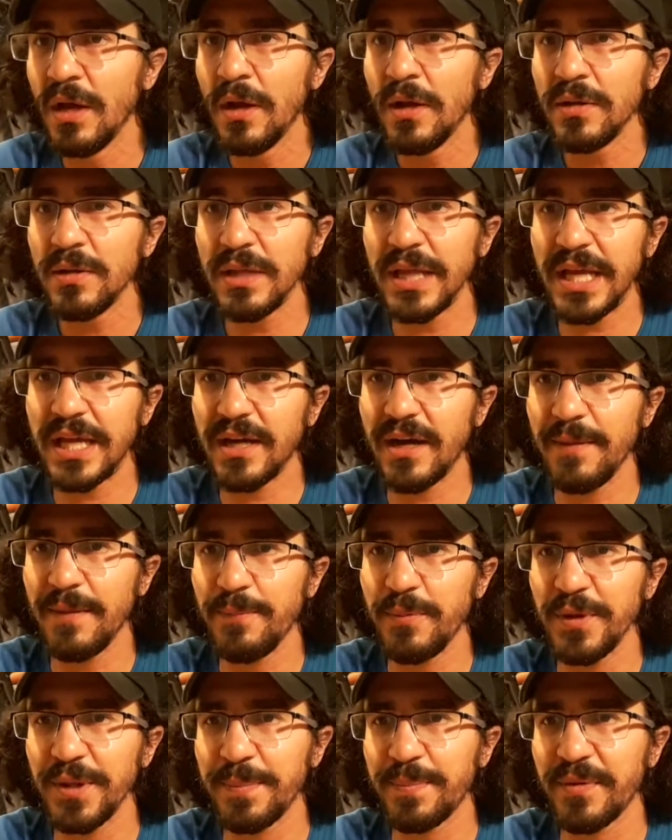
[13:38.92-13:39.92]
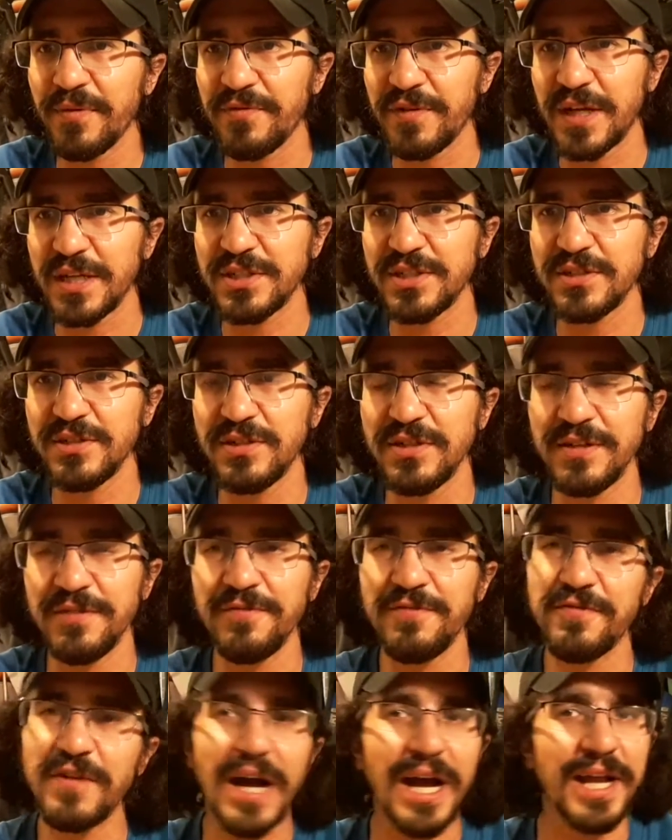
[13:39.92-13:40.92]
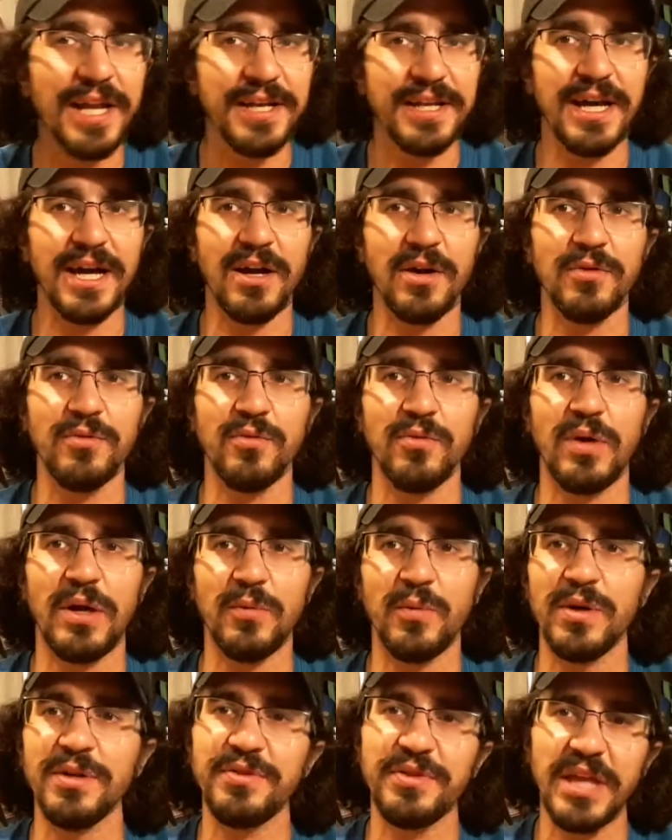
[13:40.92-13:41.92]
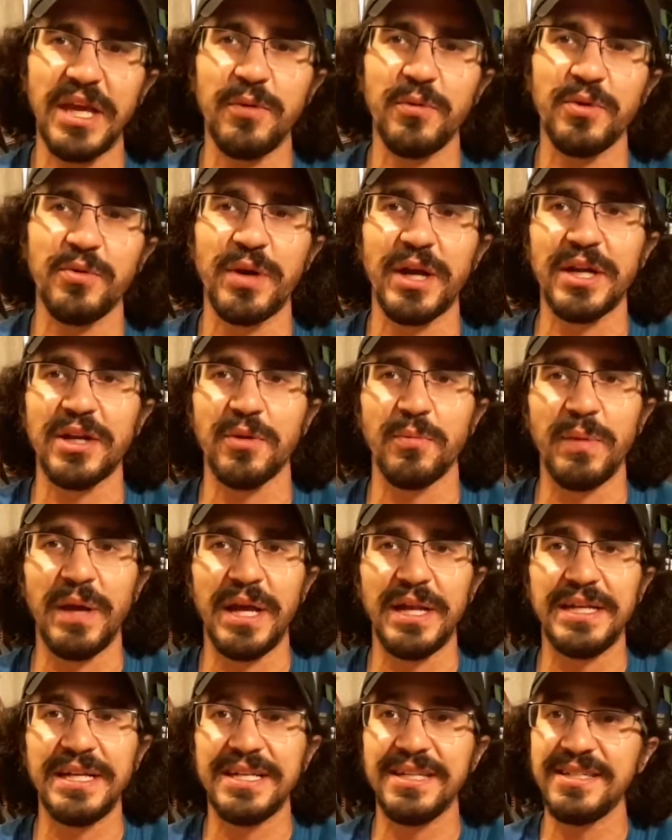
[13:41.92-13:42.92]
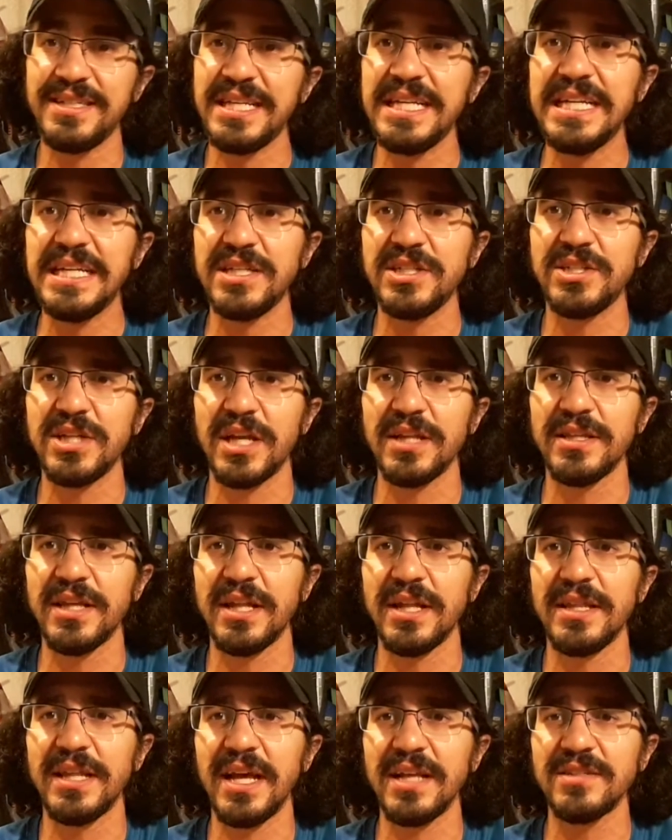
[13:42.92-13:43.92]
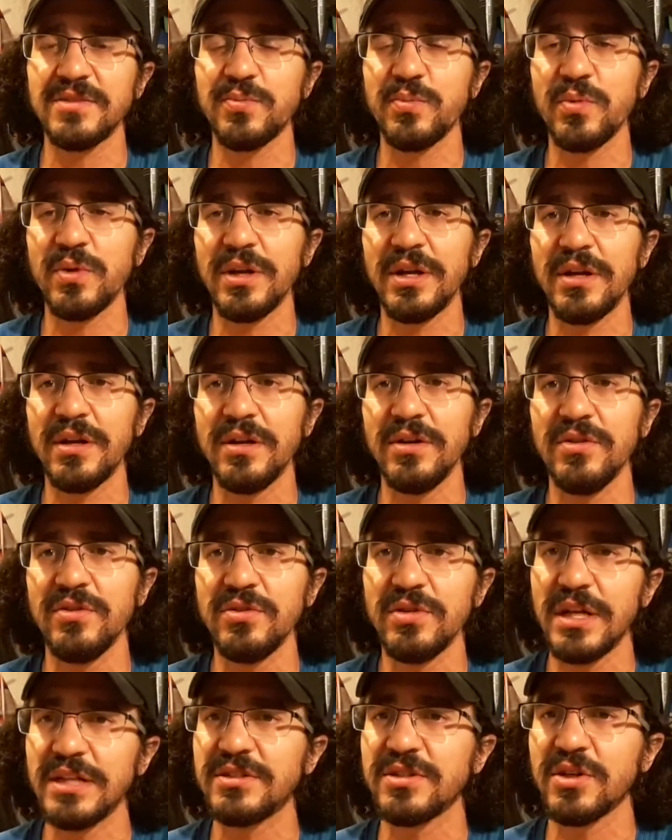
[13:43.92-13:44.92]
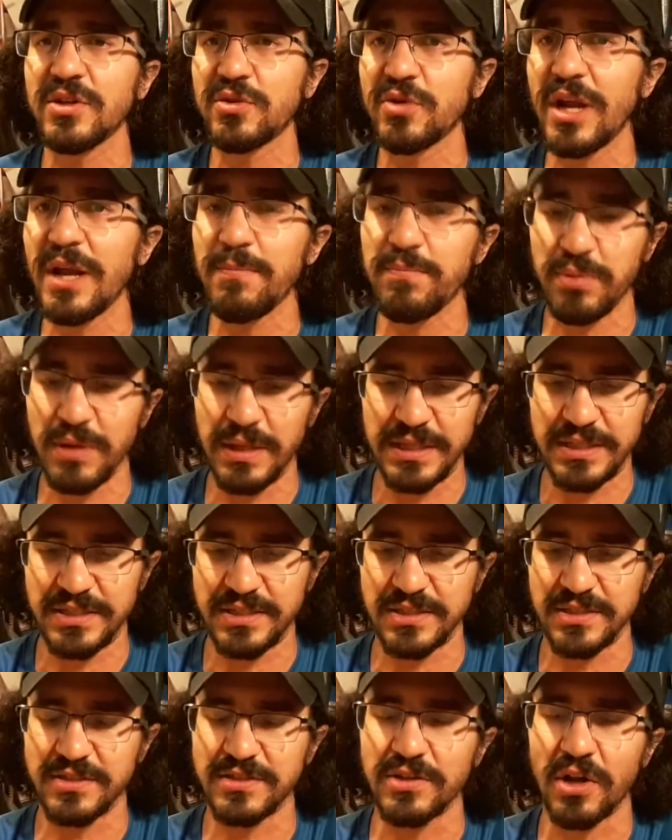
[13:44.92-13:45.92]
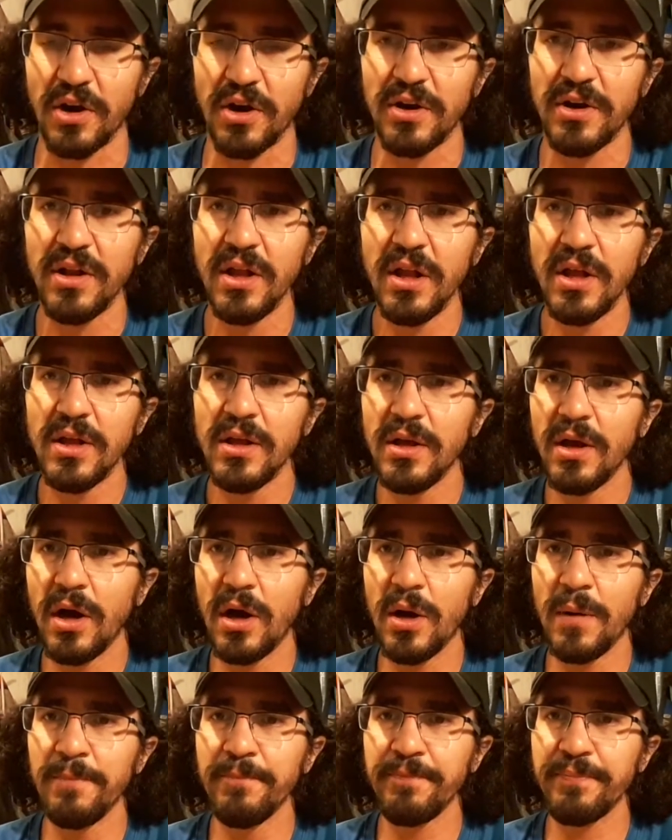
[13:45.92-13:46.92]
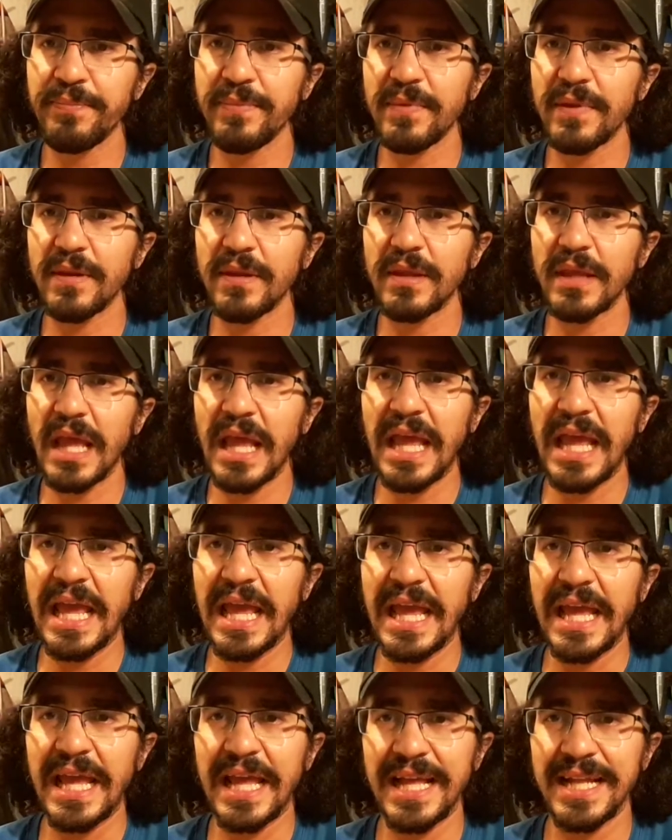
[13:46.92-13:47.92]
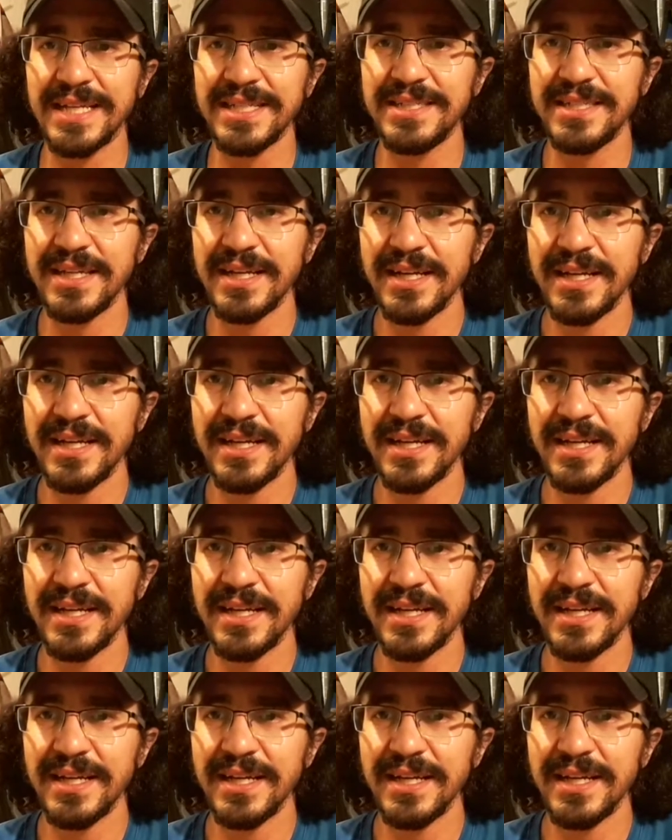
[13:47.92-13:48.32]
link up with a professional and find out what they would recommend and teach. And then that's where it's a great place to start. And